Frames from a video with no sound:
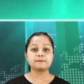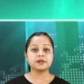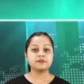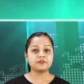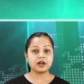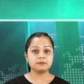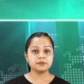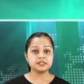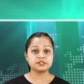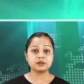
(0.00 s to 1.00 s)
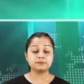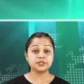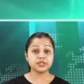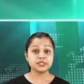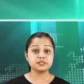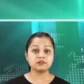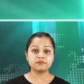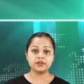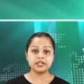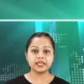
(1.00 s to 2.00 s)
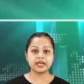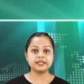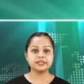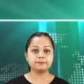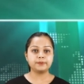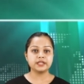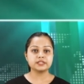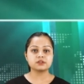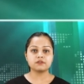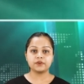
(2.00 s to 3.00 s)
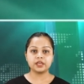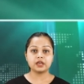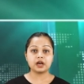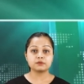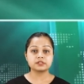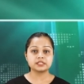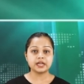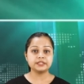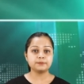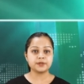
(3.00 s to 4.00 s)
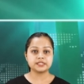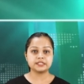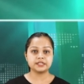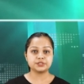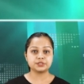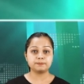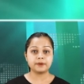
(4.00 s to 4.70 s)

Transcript: Desperate farmers dumped tons of milk and lit bales of hay outside the presidential